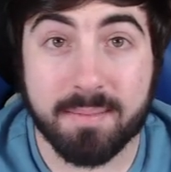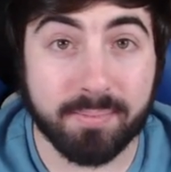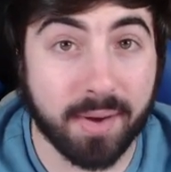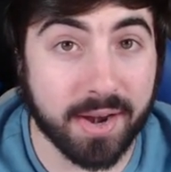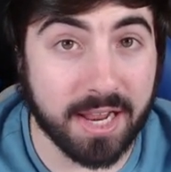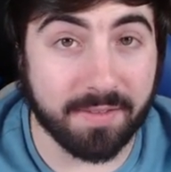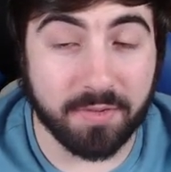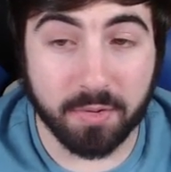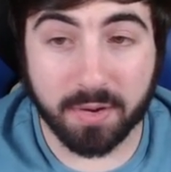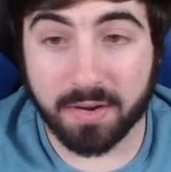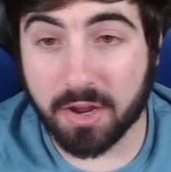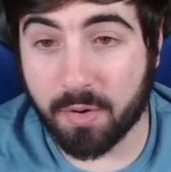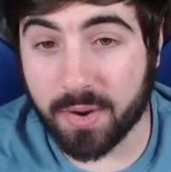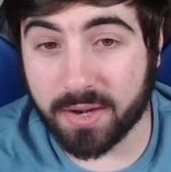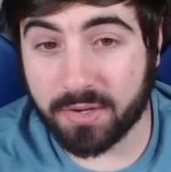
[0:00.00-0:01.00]
But if you
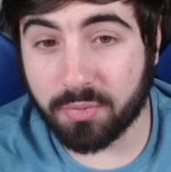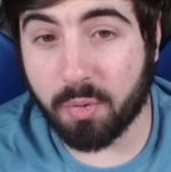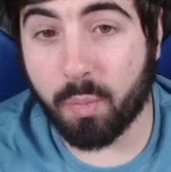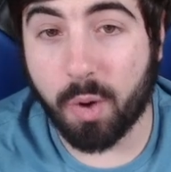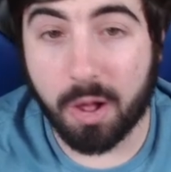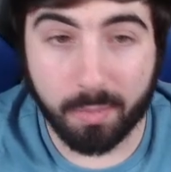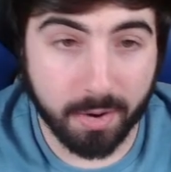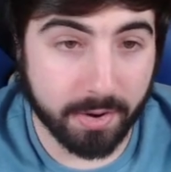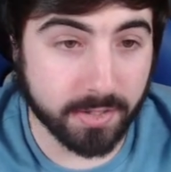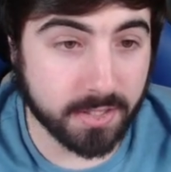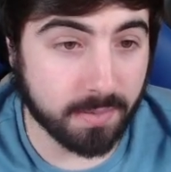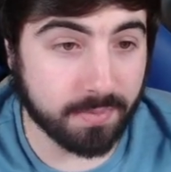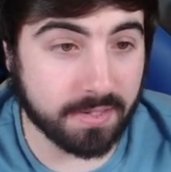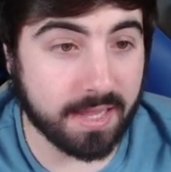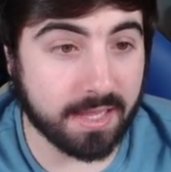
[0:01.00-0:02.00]
can go into a Walmart or
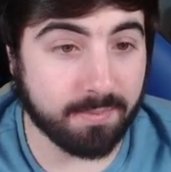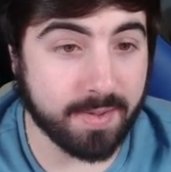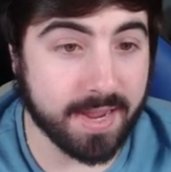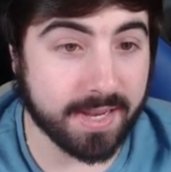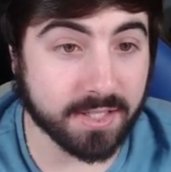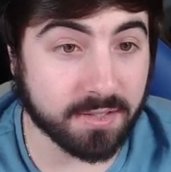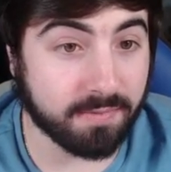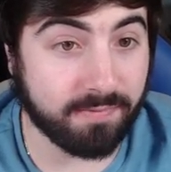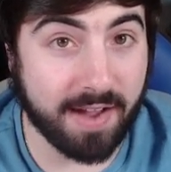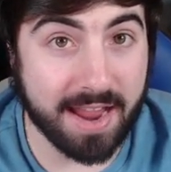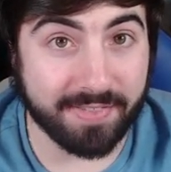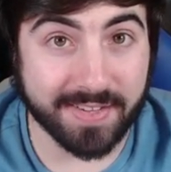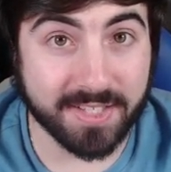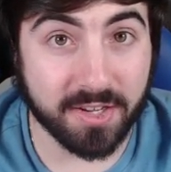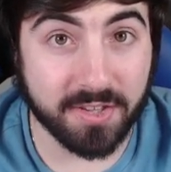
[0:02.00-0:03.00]
something like me and just
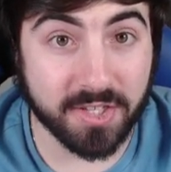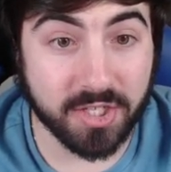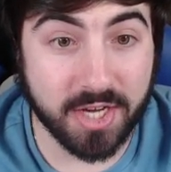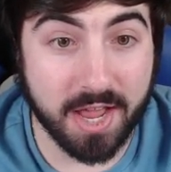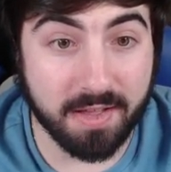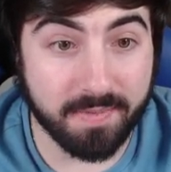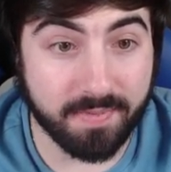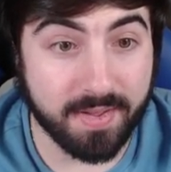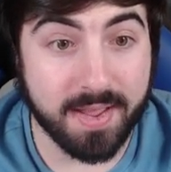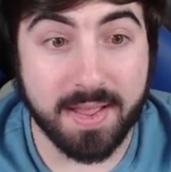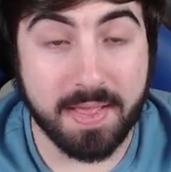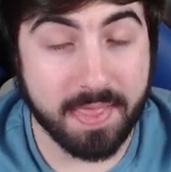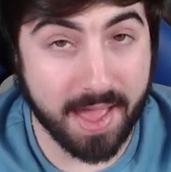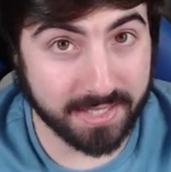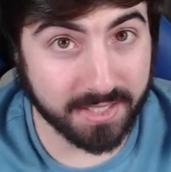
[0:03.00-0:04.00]
find this on the shelf,
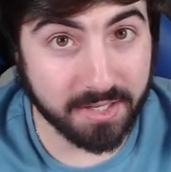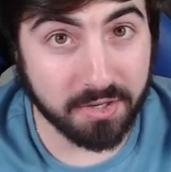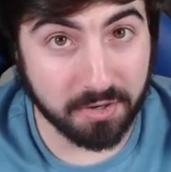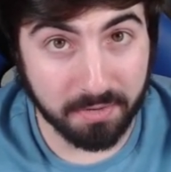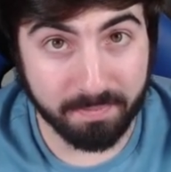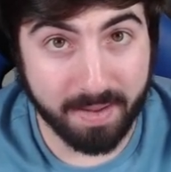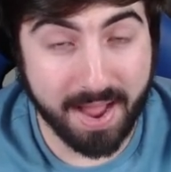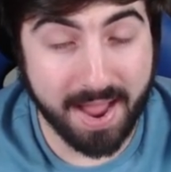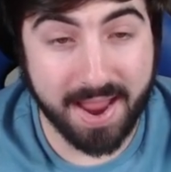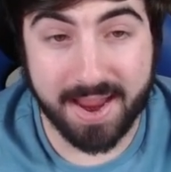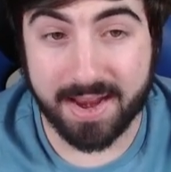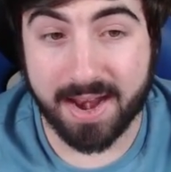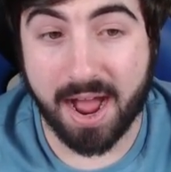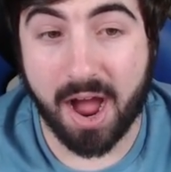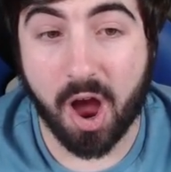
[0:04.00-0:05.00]
that's a good buy,
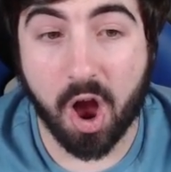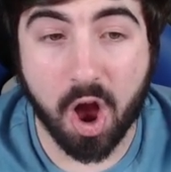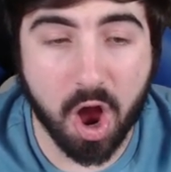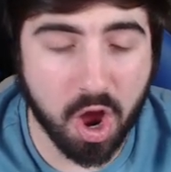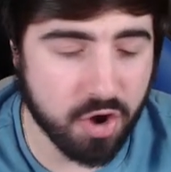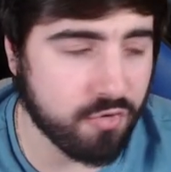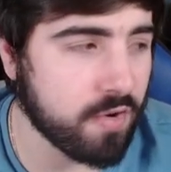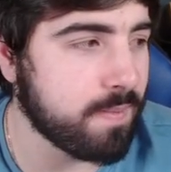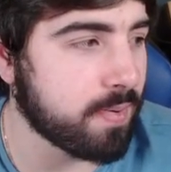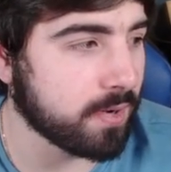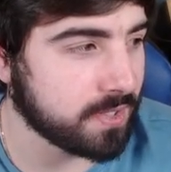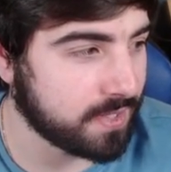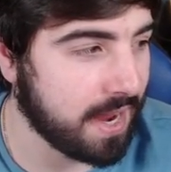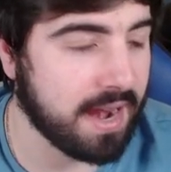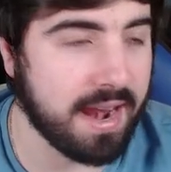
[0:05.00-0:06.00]
and
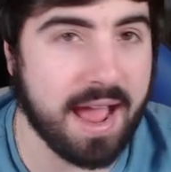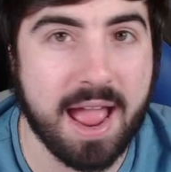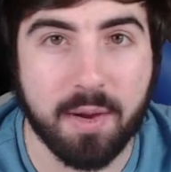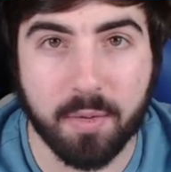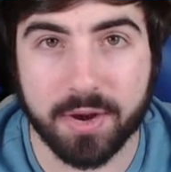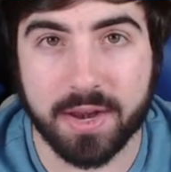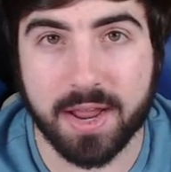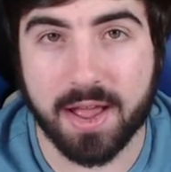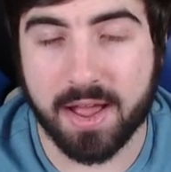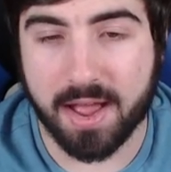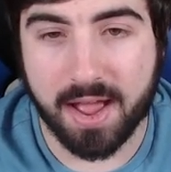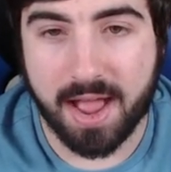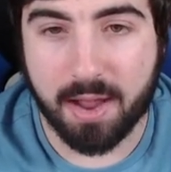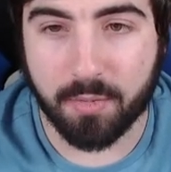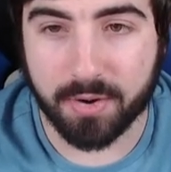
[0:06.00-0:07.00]
100%
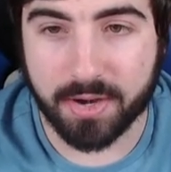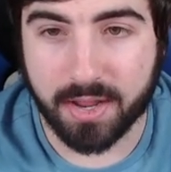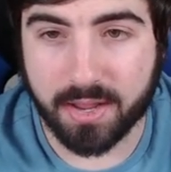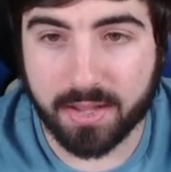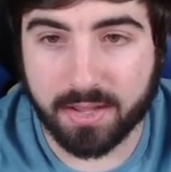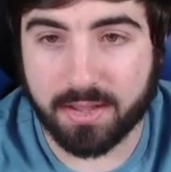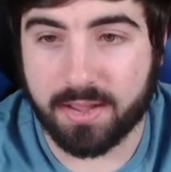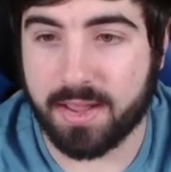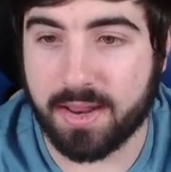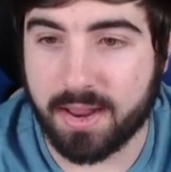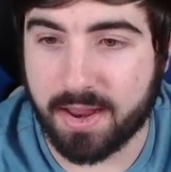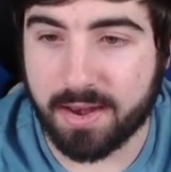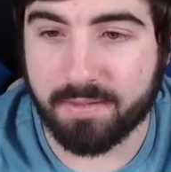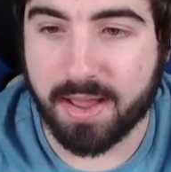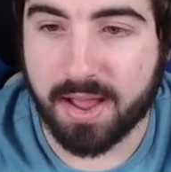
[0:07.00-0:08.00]
I would
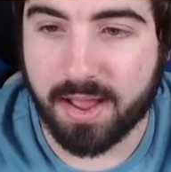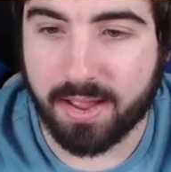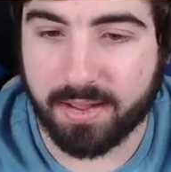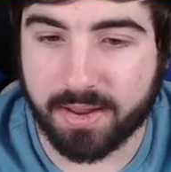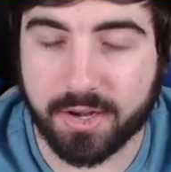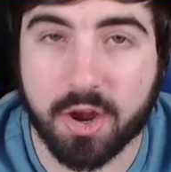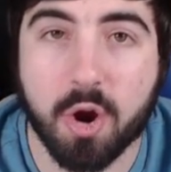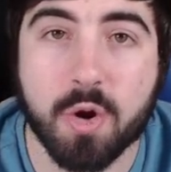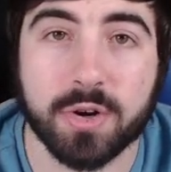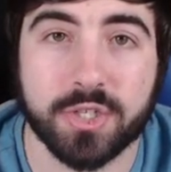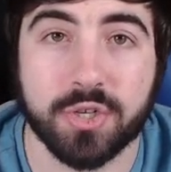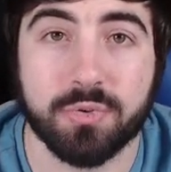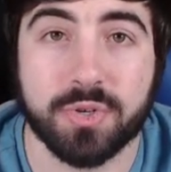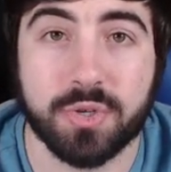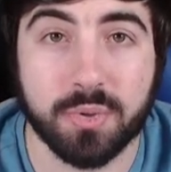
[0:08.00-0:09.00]

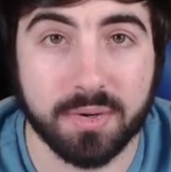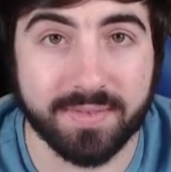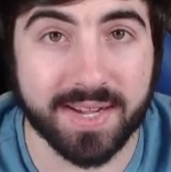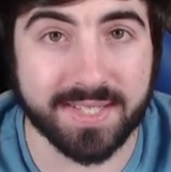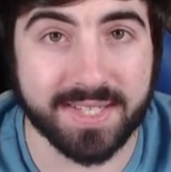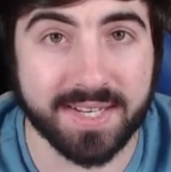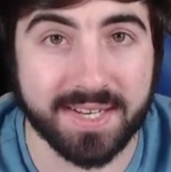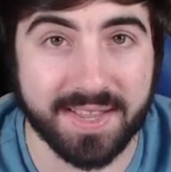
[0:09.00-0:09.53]
encourage you to invest into